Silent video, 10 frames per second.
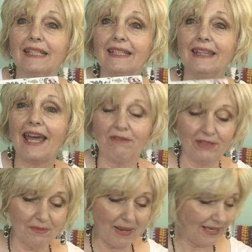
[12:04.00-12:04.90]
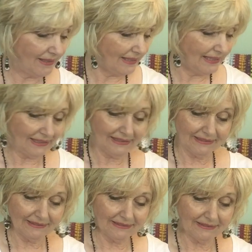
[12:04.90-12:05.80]
that was
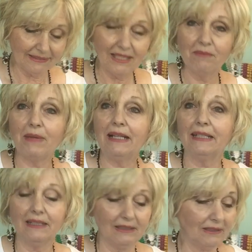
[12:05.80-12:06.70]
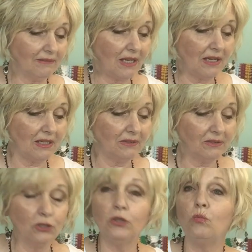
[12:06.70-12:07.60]
my little
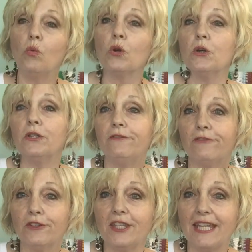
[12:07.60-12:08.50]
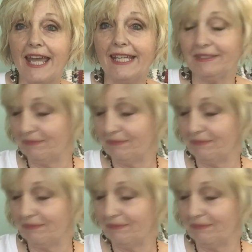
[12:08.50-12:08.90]
good word for the day.